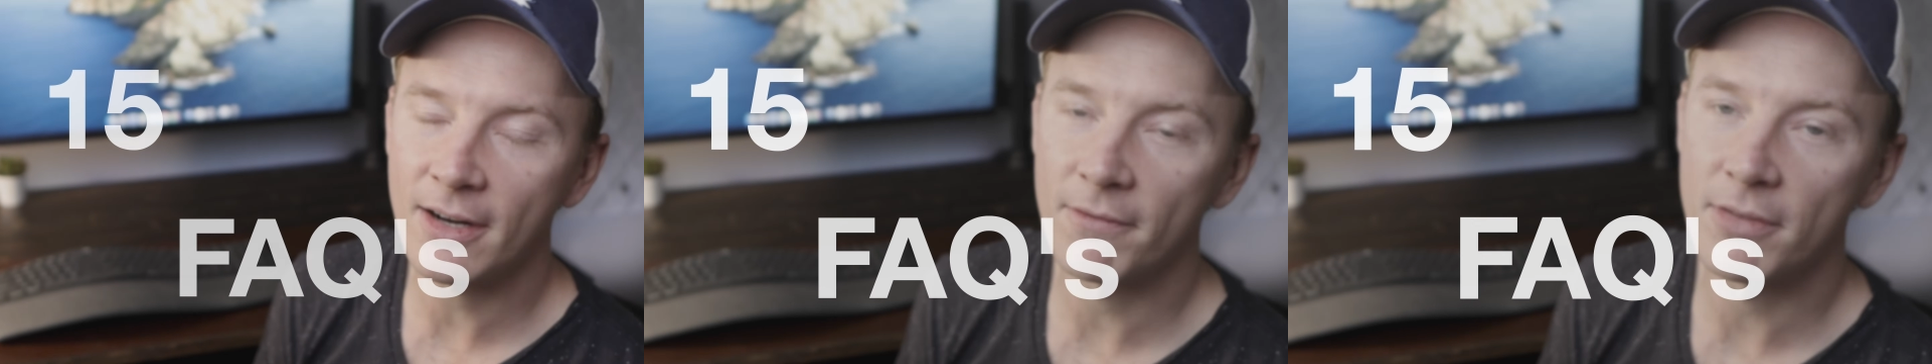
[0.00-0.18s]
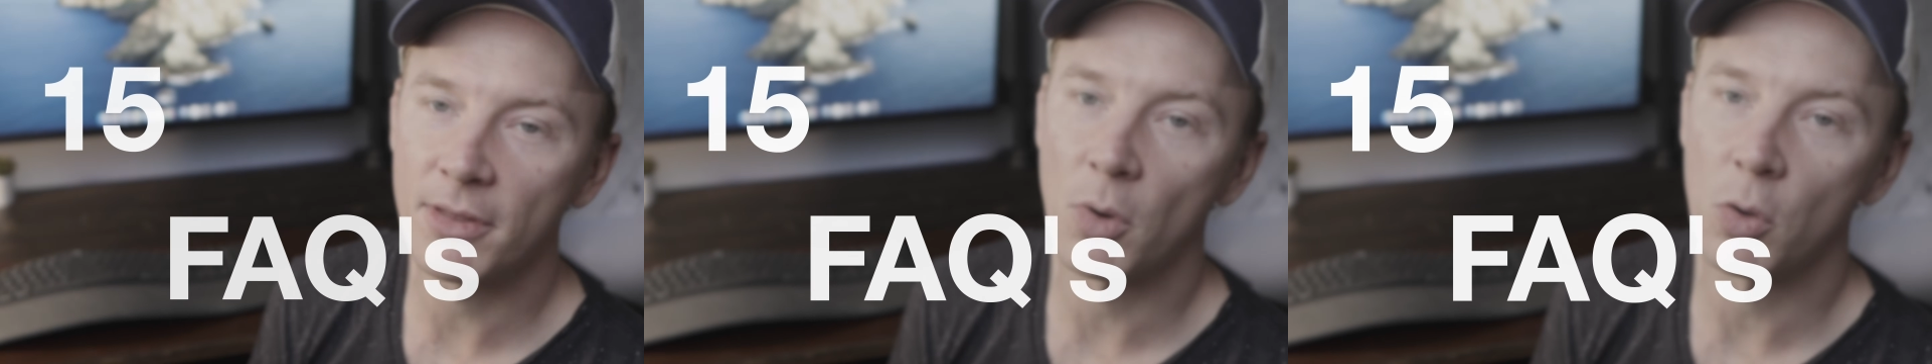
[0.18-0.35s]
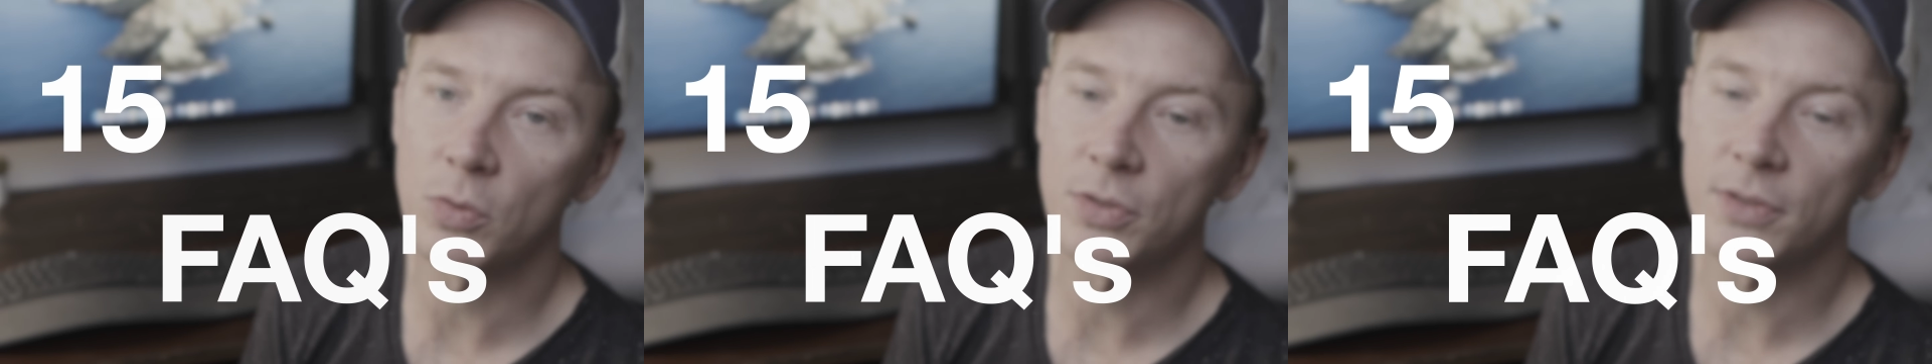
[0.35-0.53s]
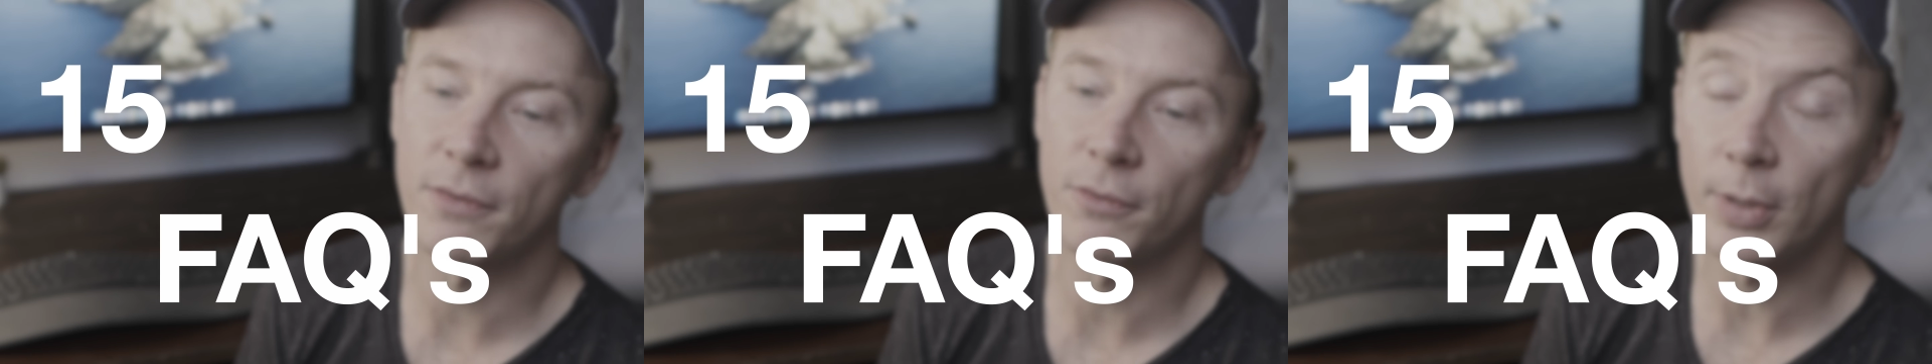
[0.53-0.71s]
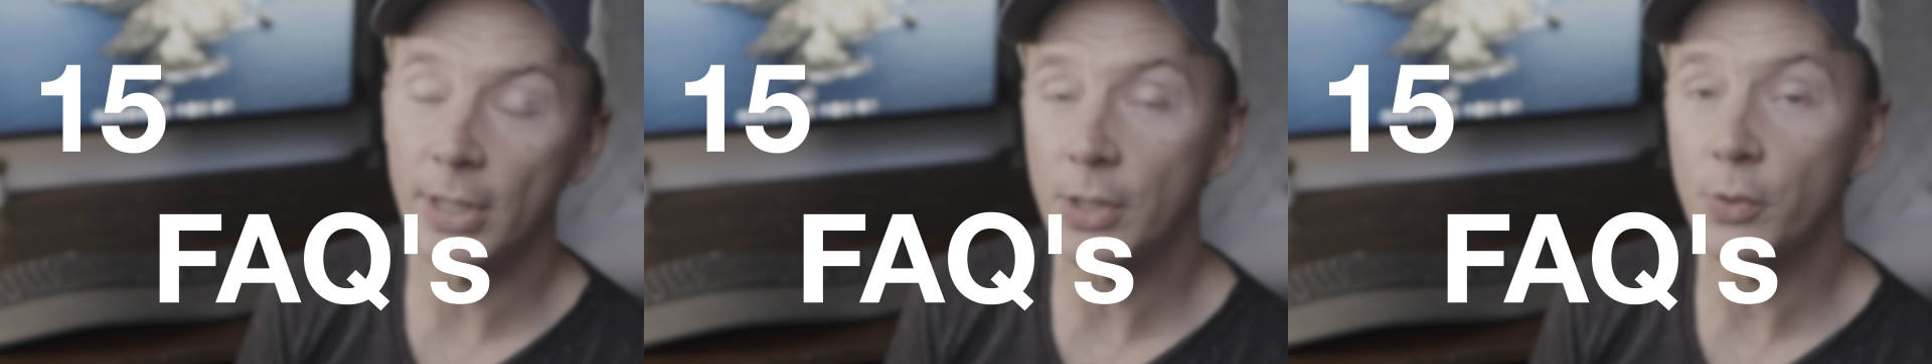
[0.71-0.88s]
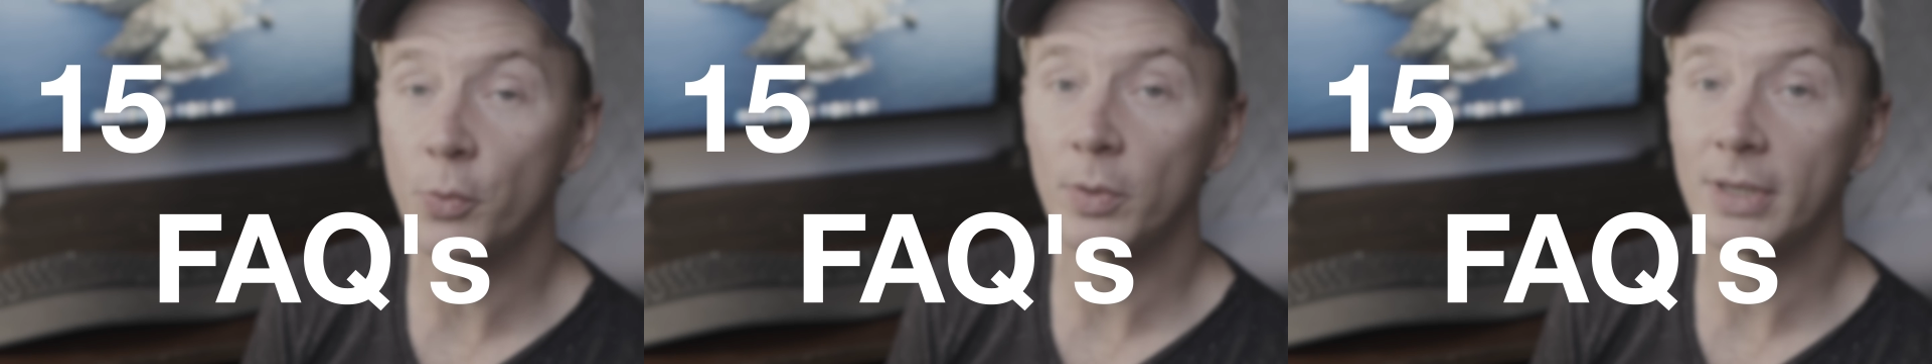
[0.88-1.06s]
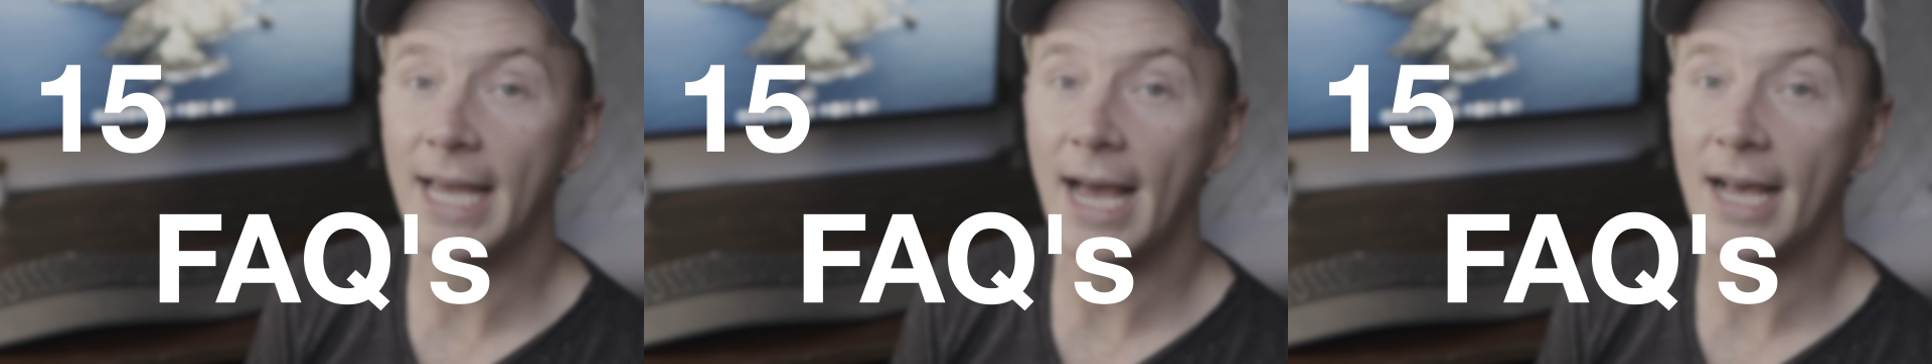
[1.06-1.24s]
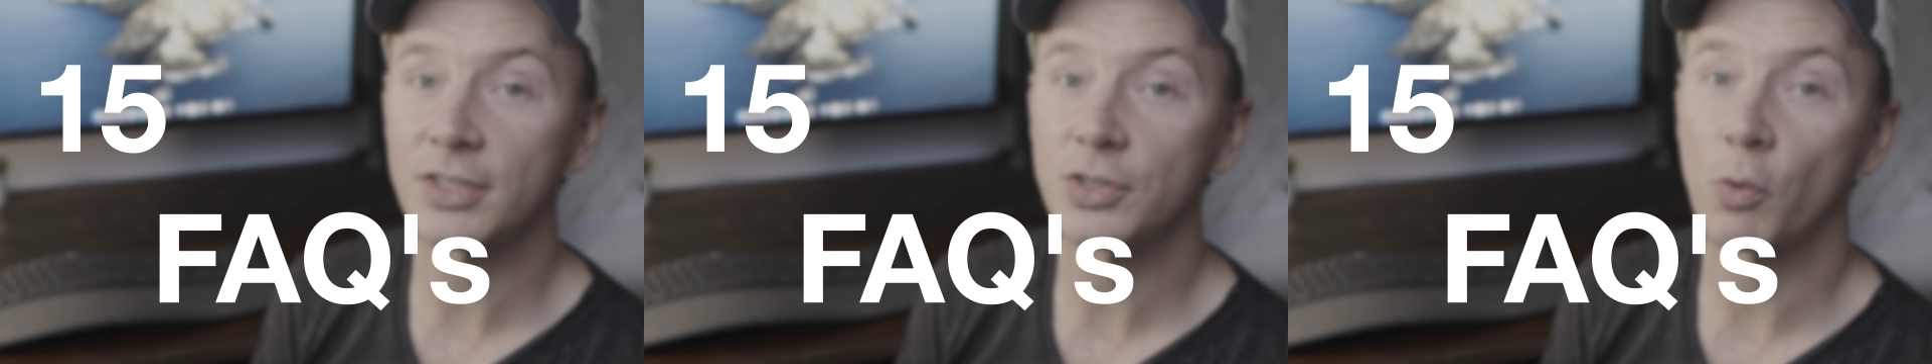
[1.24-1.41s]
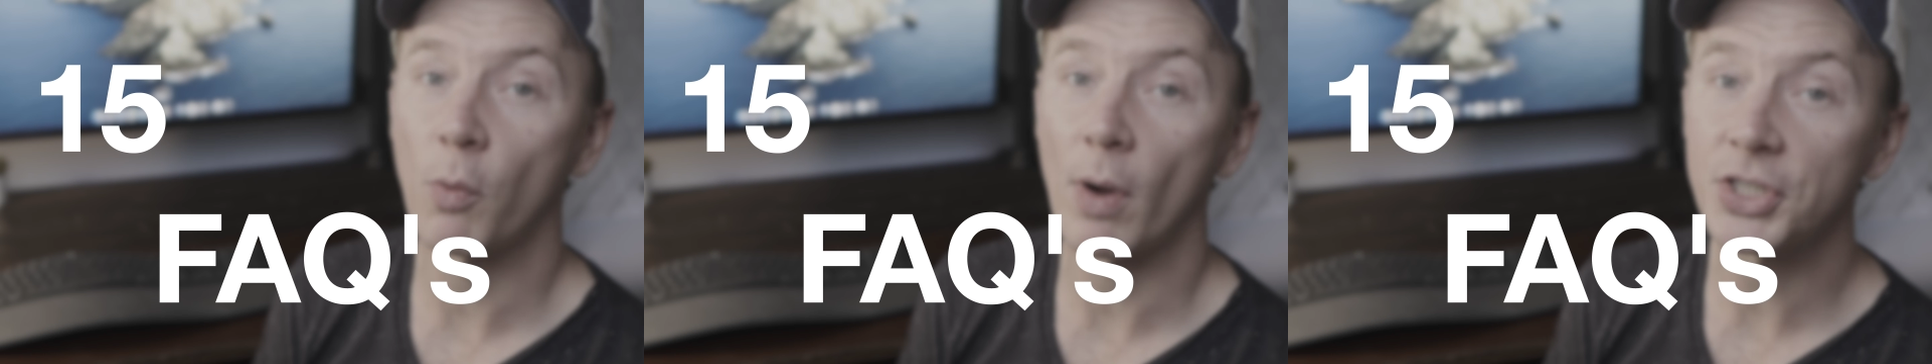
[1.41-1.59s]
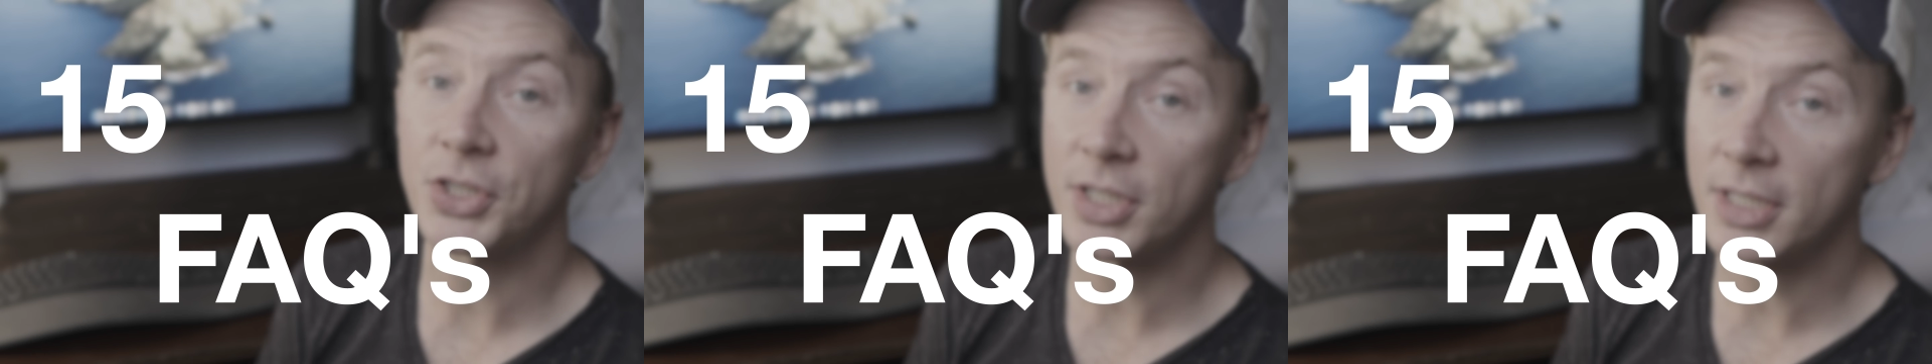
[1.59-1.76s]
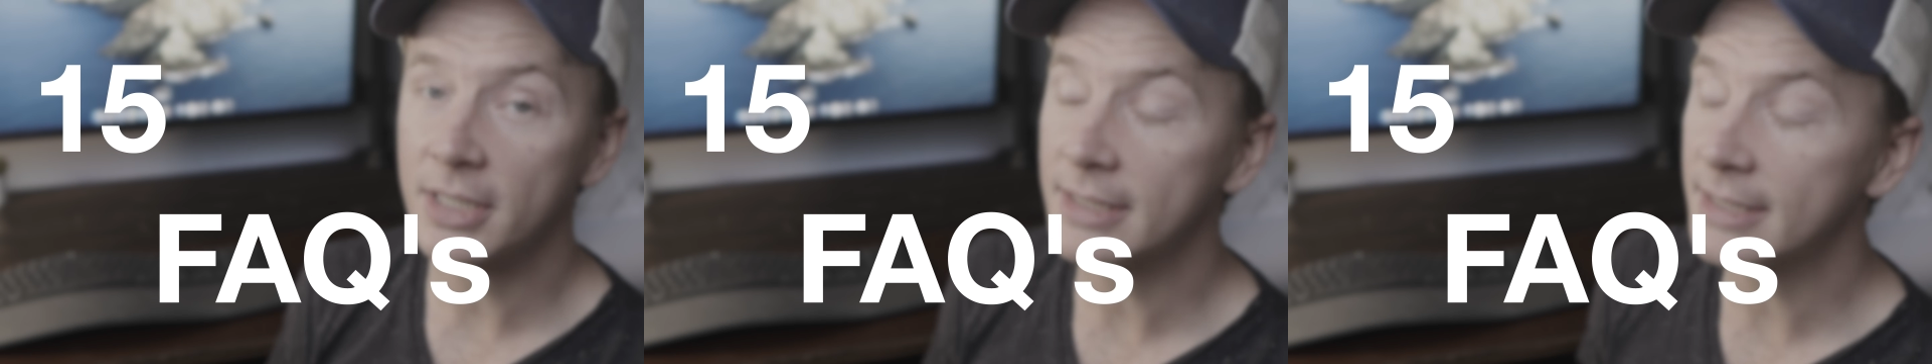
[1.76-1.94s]
of the most frequently asked
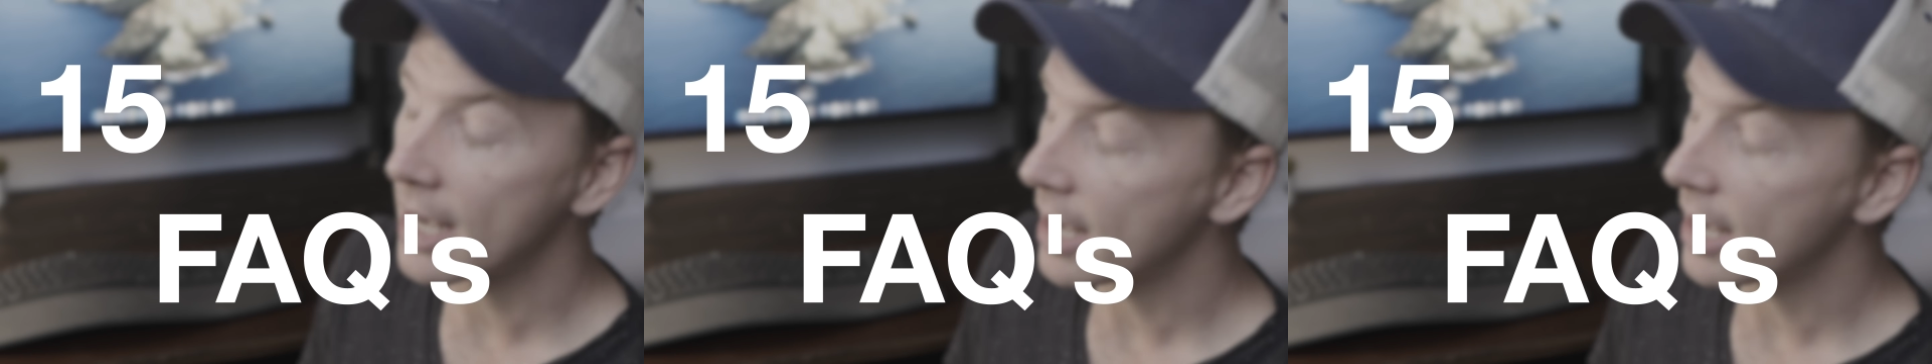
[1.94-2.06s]
questions